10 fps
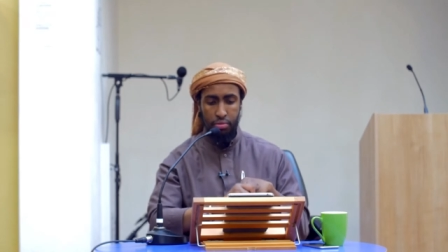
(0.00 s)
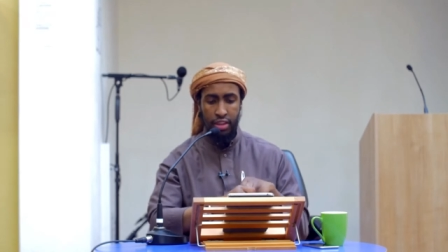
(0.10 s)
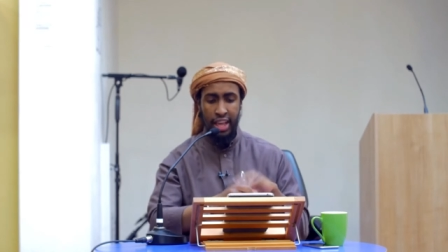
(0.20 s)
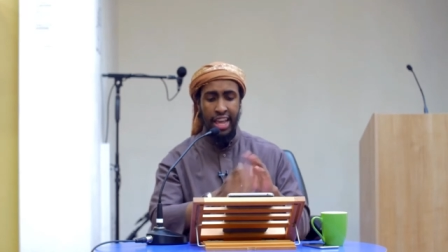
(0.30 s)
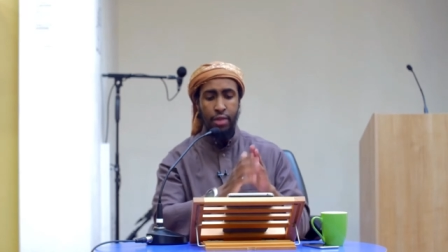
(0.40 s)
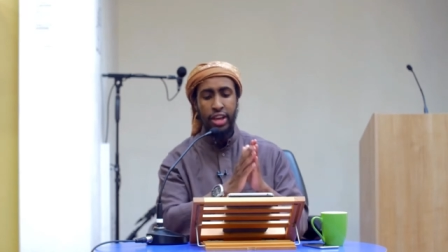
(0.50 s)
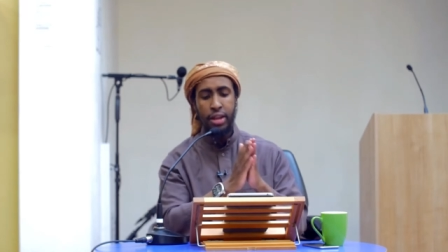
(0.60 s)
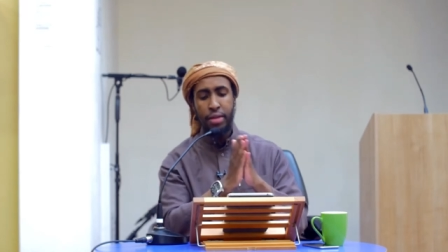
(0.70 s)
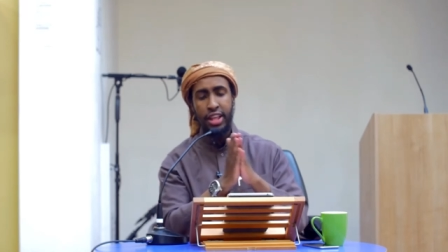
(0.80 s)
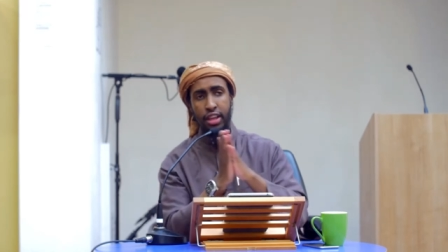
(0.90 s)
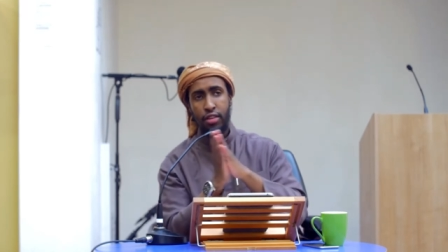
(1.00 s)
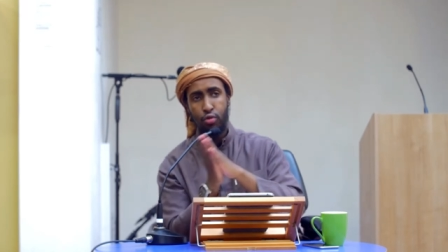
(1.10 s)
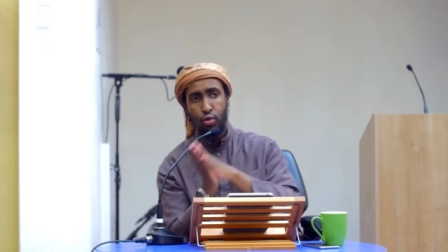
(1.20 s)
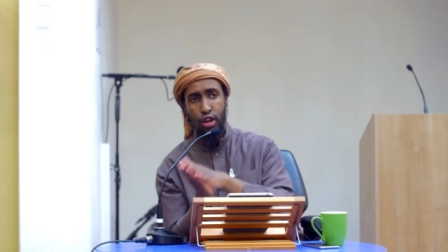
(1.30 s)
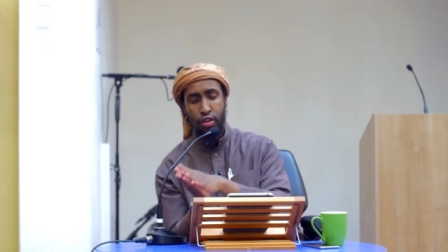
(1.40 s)
Again, we're going to break the
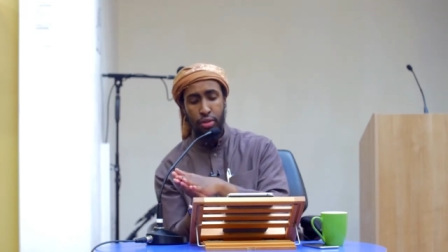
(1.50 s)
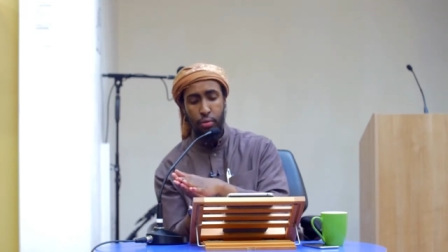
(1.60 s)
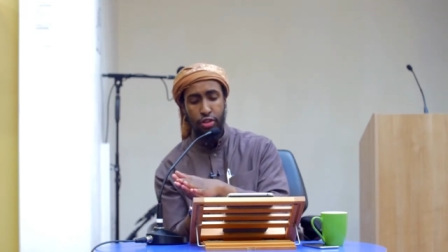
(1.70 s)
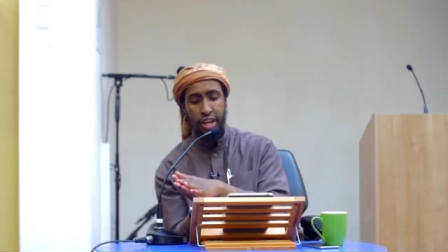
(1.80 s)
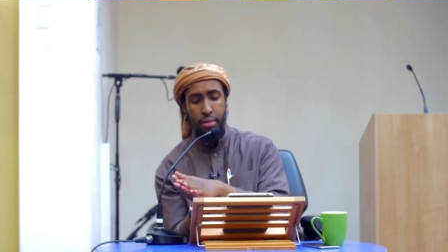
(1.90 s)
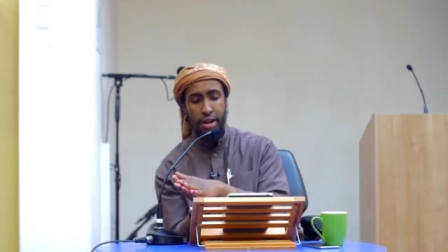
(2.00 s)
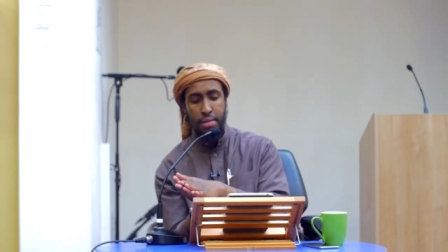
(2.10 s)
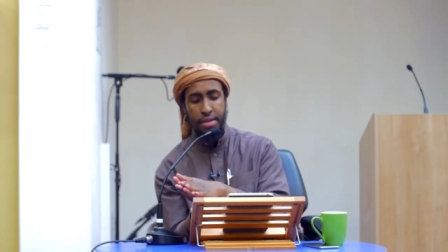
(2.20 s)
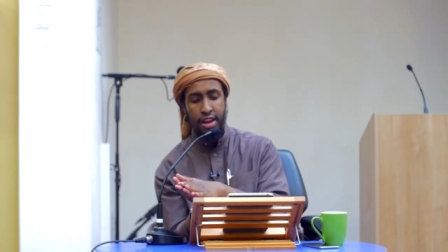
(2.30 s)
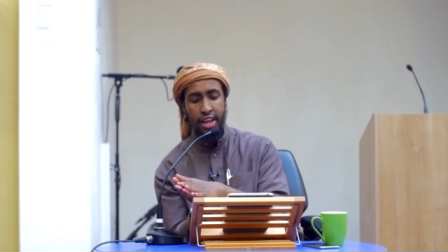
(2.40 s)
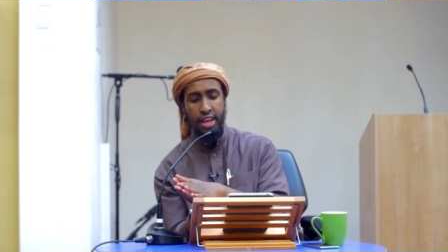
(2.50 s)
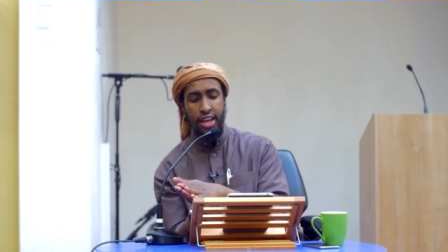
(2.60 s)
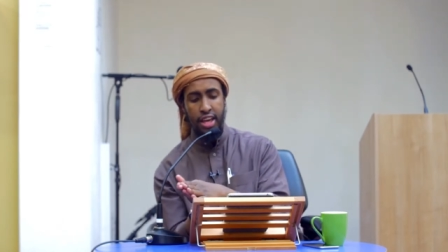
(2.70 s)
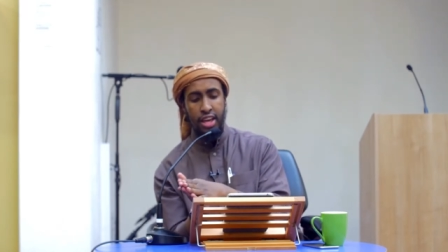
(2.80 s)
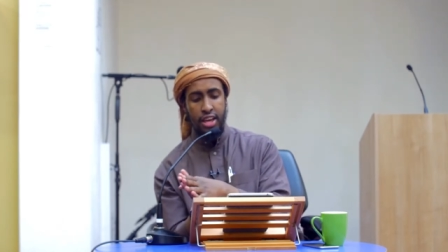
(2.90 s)
ruling of the Murtakib al-Kabira
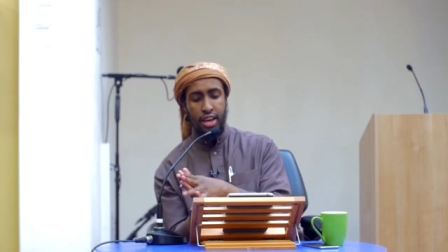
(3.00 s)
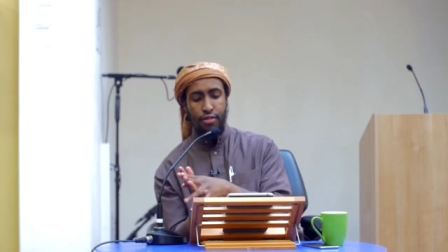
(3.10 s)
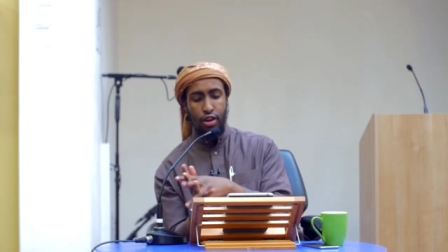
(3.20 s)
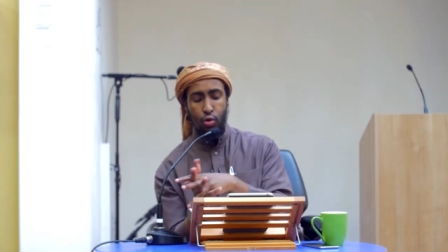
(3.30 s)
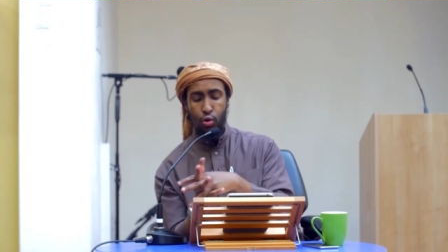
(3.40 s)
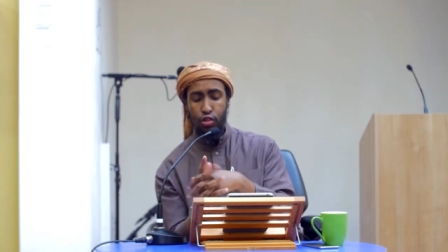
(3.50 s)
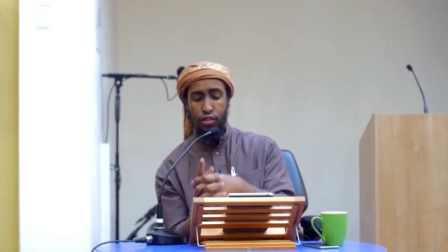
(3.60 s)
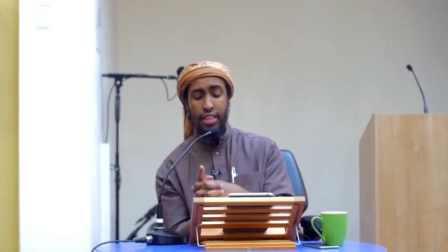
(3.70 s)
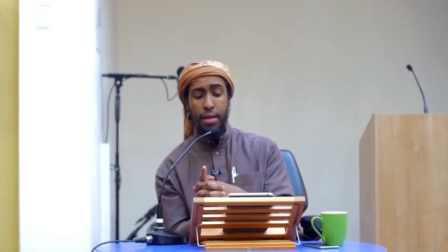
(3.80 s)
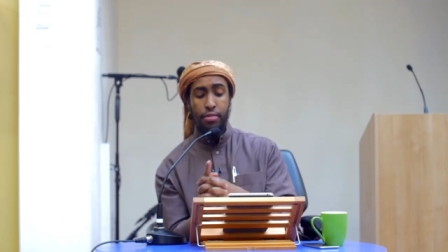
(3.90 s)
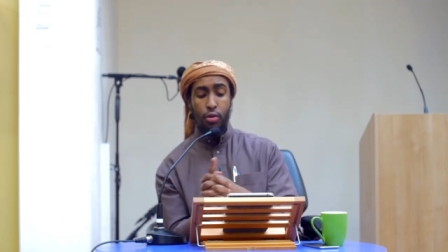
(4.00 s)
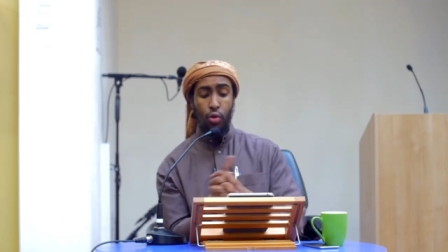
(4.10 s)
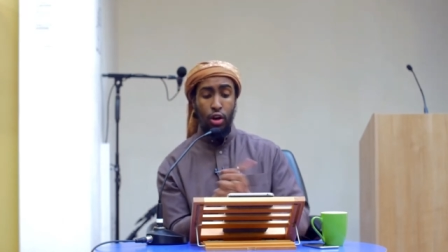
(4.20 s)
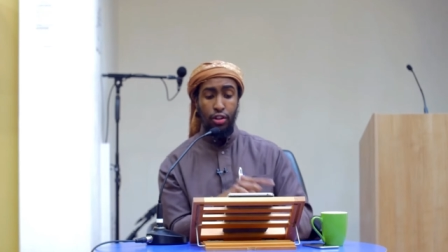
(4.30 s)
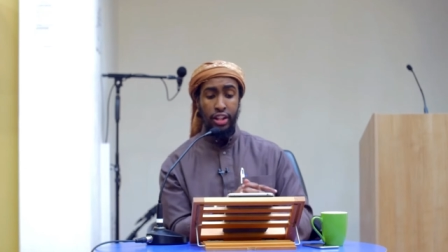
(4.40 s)
according to them,
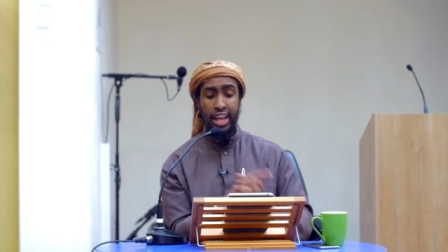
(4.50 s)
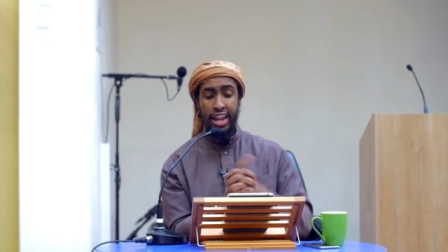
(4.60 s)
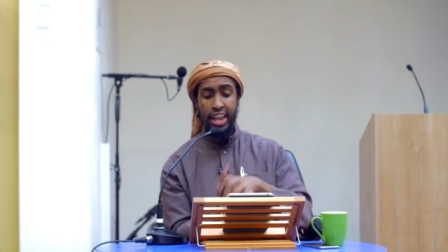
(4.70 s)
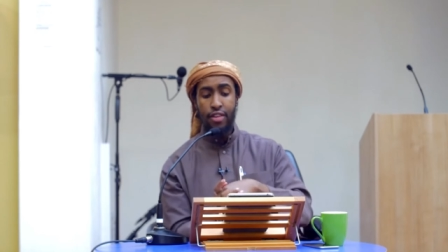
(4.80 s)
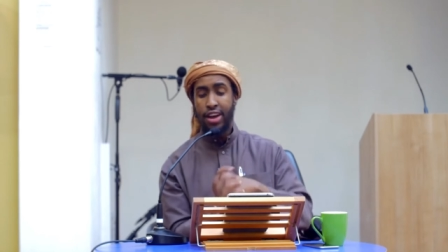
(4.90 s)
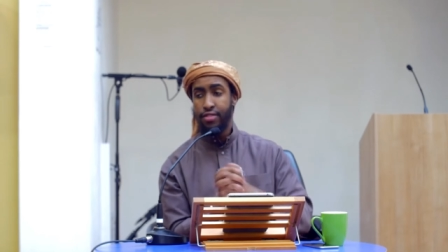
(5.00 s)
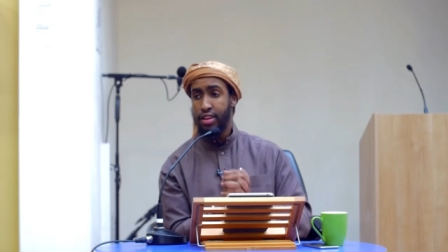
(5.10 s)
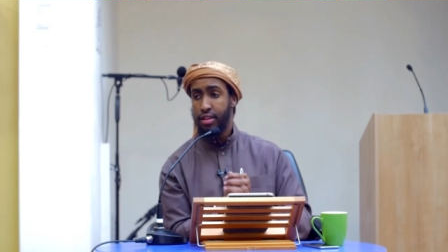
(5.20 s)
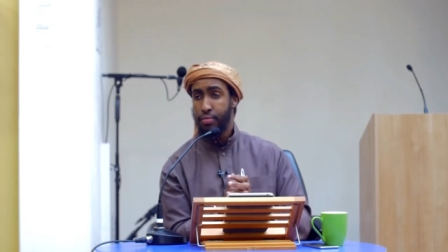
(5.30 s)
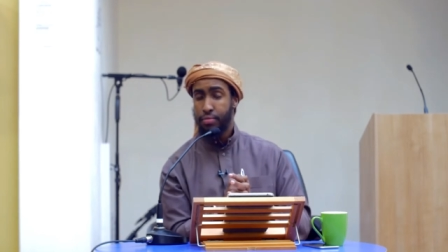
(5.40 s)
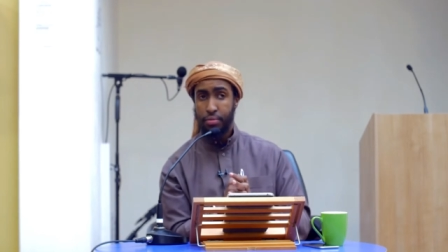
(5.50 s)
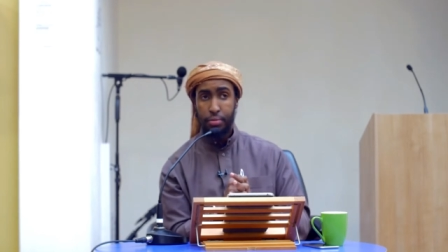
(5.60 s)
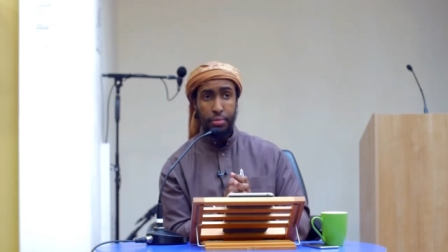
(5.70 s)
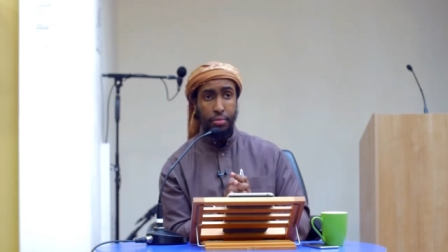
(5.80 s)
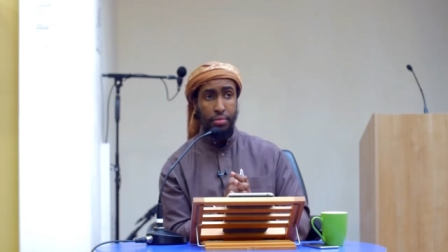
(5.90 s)
worldly and hereafter.
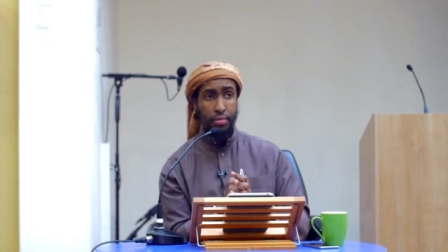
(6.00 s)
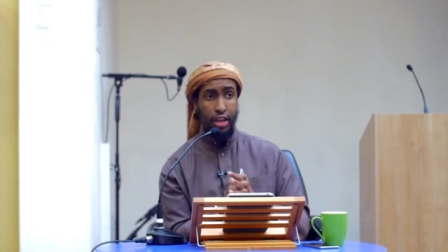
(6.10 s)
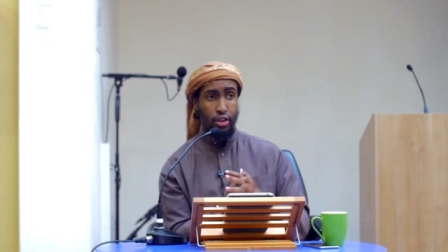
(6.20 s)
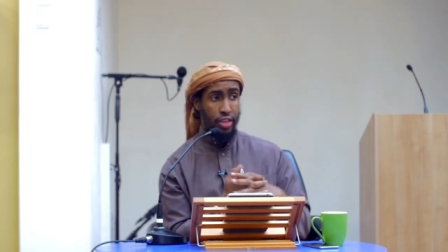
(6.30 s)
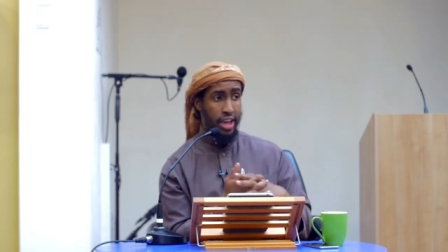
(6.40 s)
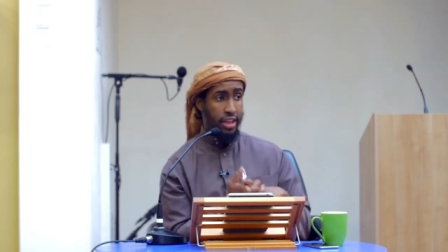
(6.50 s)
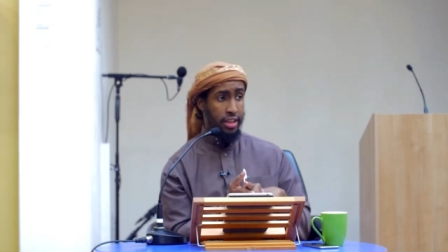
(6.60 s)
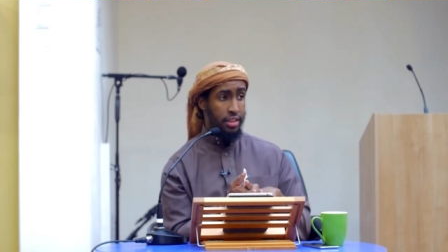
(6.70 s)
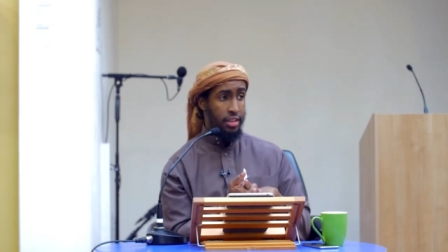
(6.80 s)
Are you there?